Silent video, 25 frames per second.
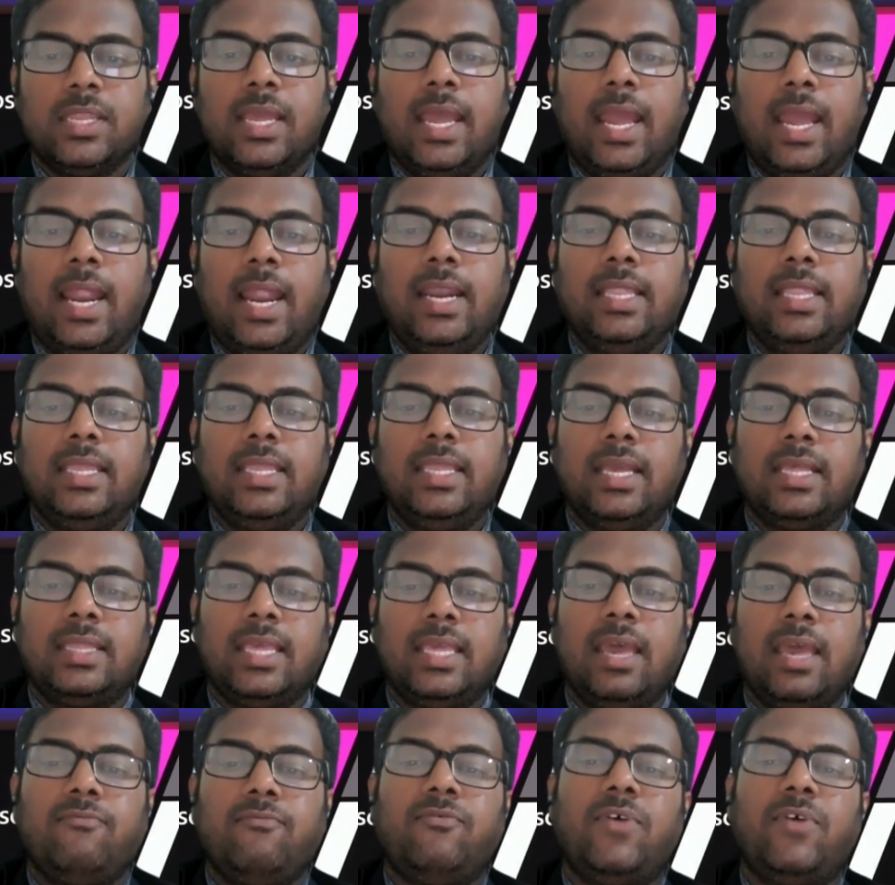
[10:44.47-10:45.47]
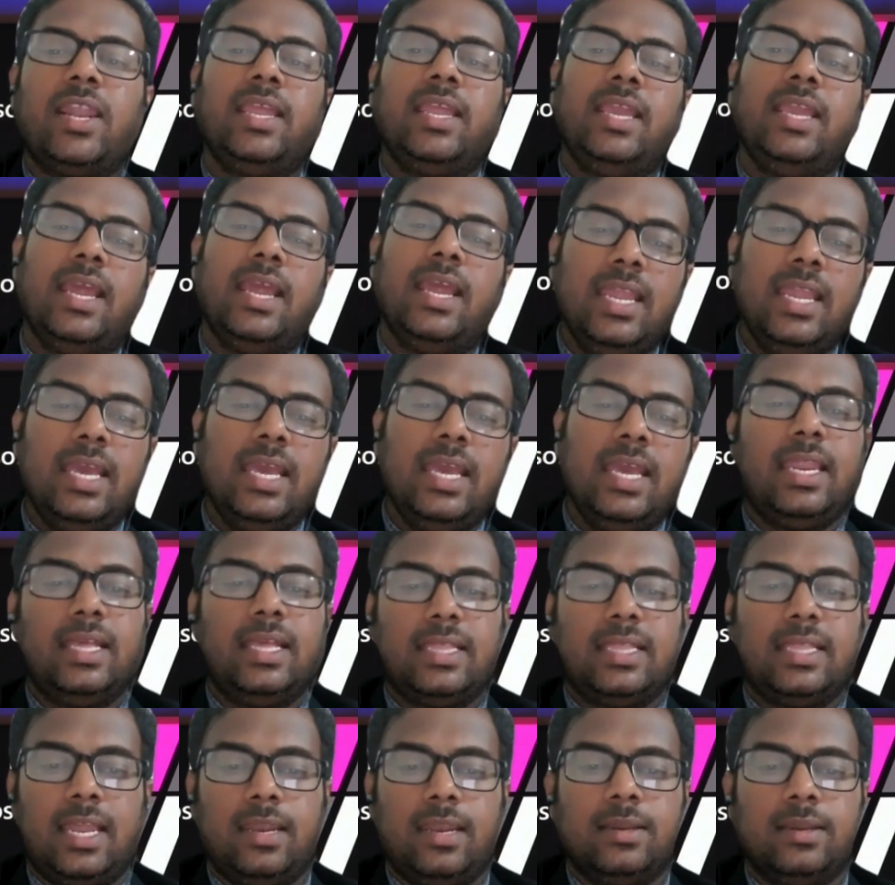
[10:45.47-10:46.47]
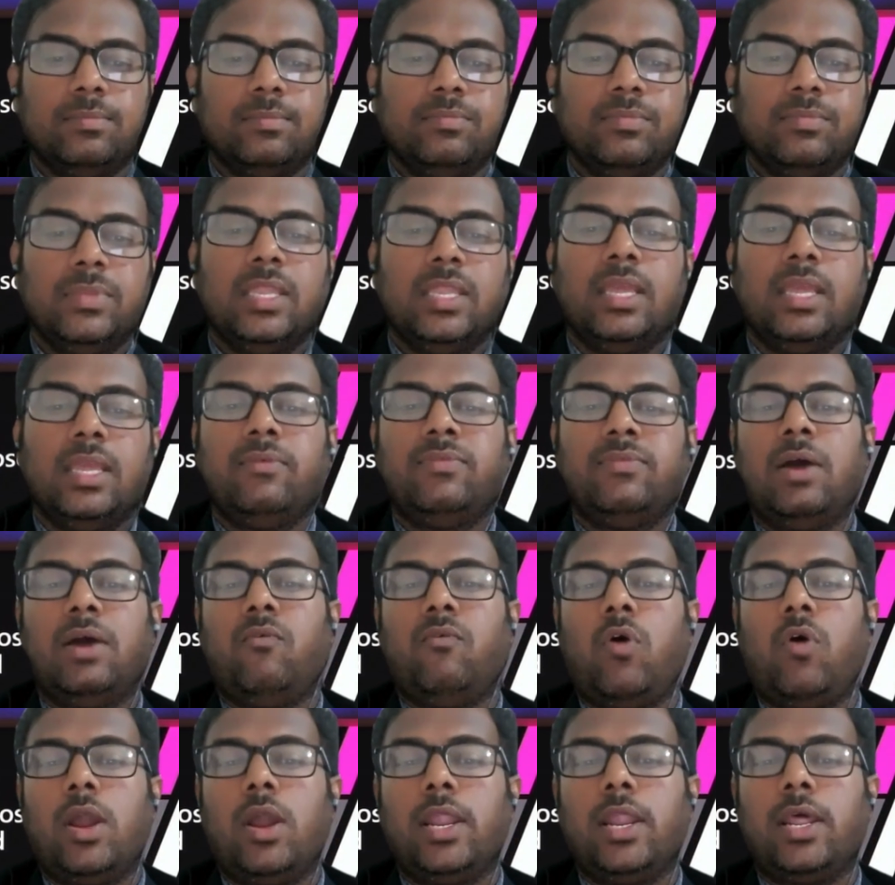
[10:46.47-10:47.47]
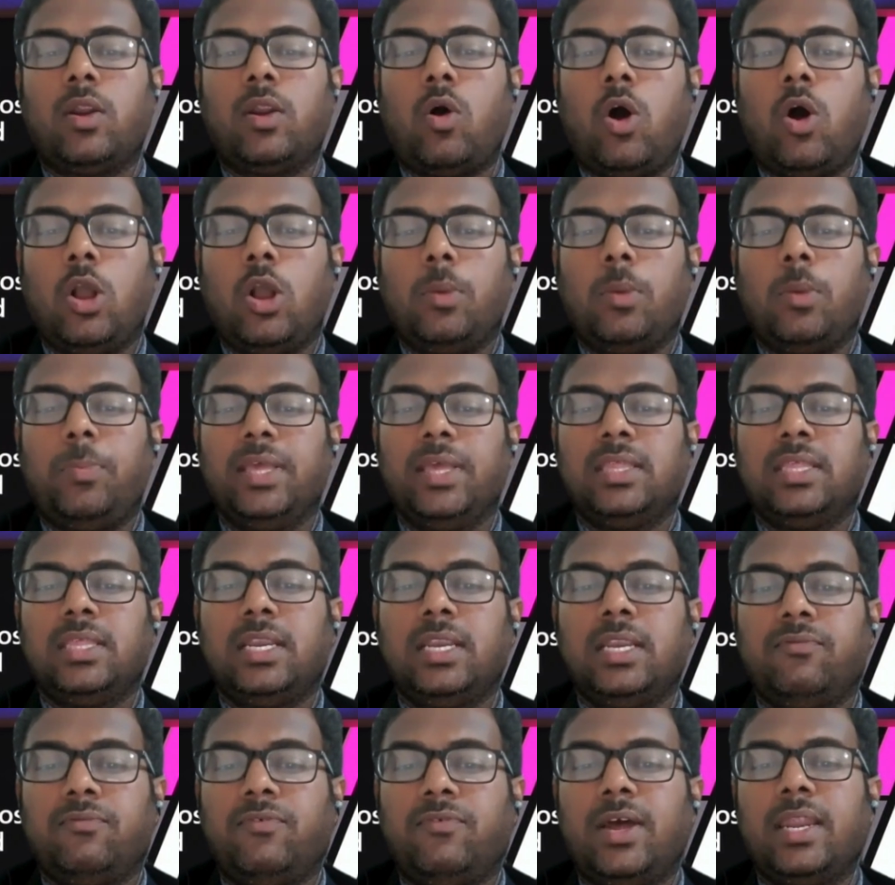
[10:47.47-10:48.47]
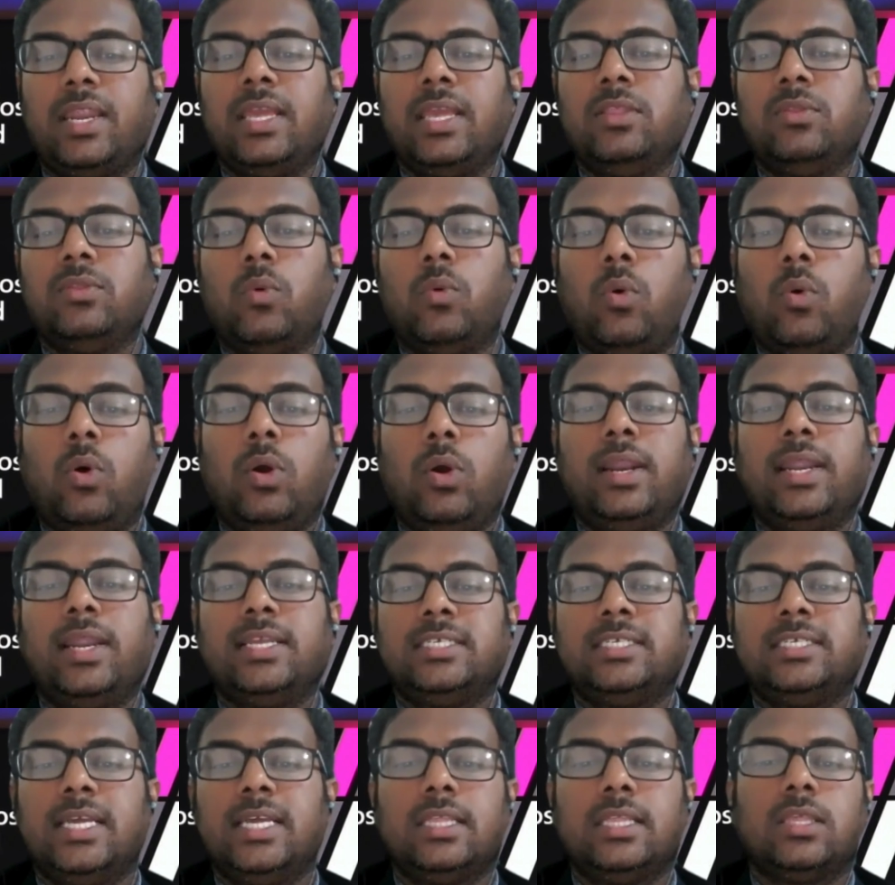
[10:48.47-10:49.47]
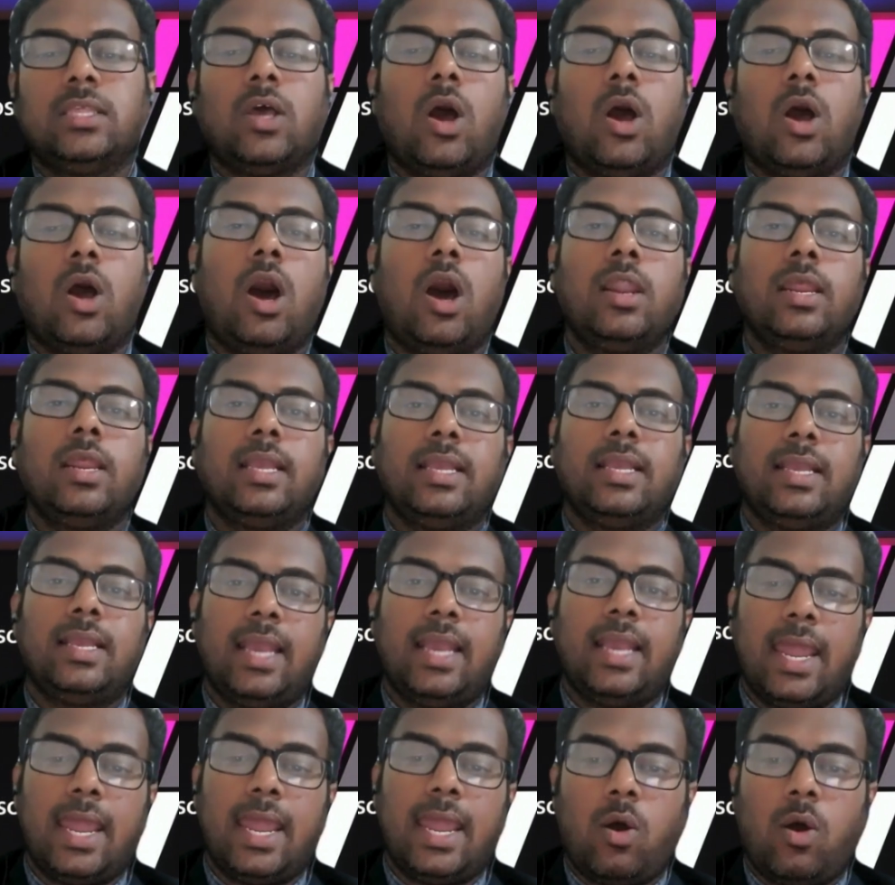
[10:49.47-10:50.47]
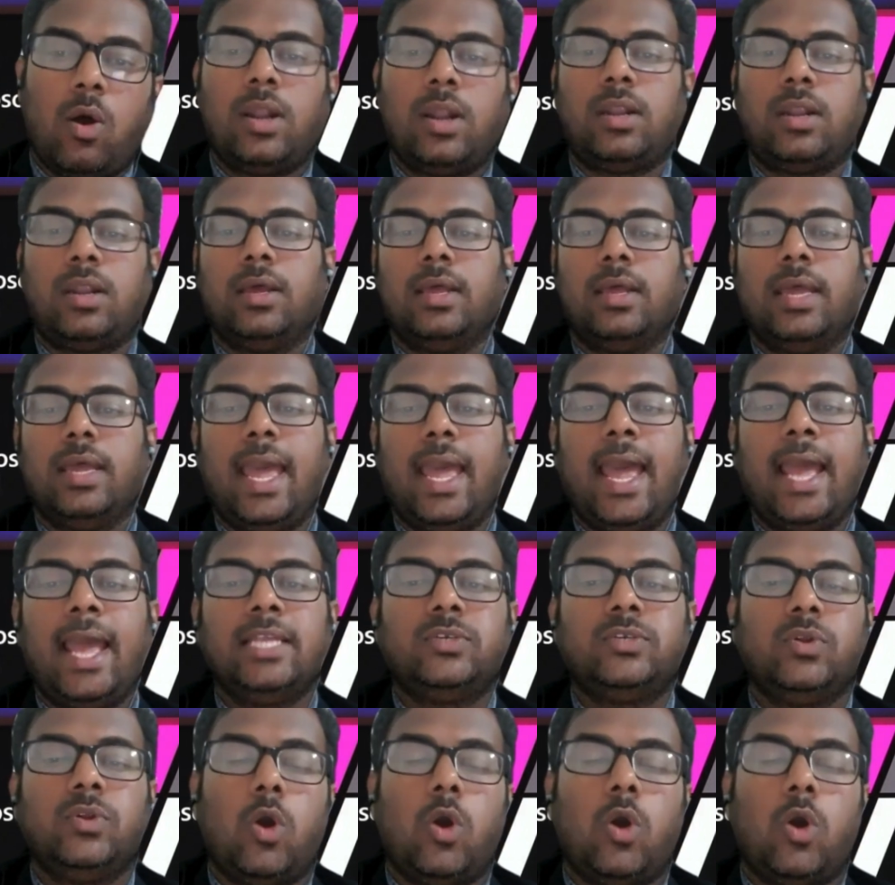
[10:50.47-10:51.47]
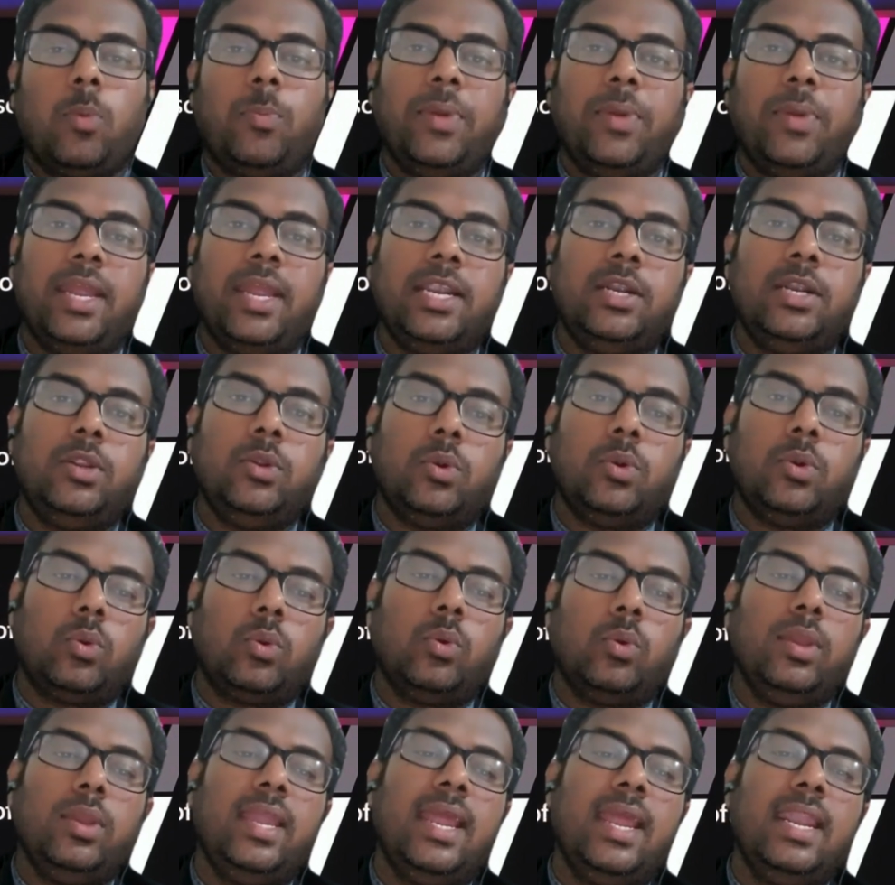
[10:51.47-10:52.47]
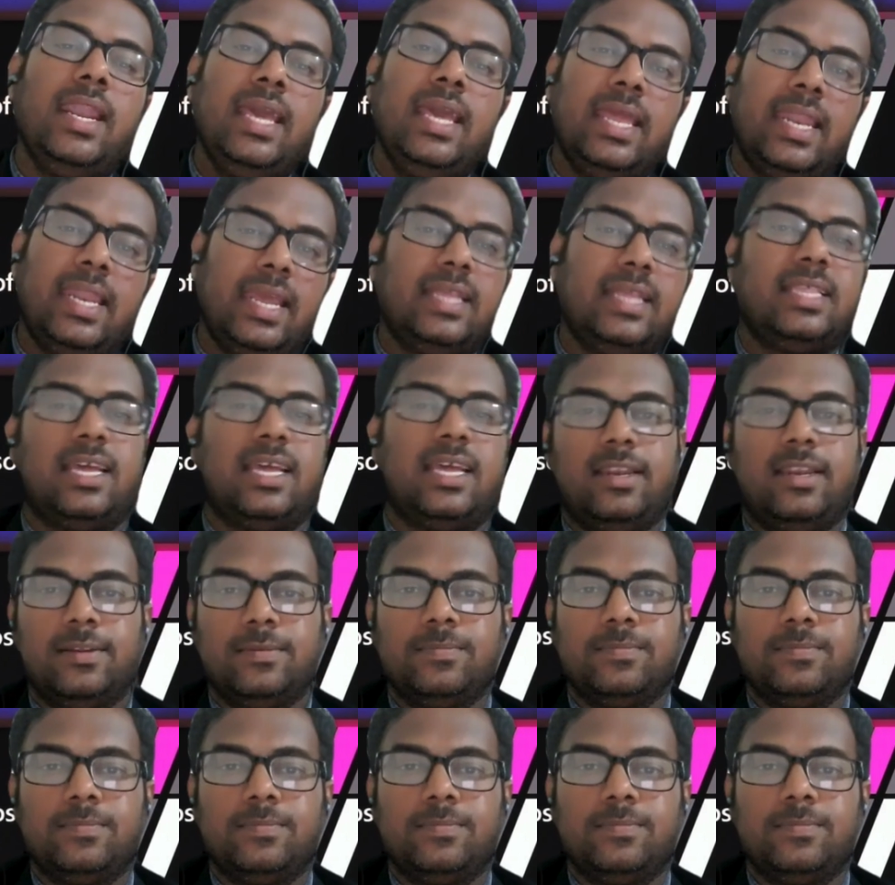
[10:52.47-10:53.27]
and they say for any reason, if the owner occupies it for his own residence or cannot actually occupy it due to any reason.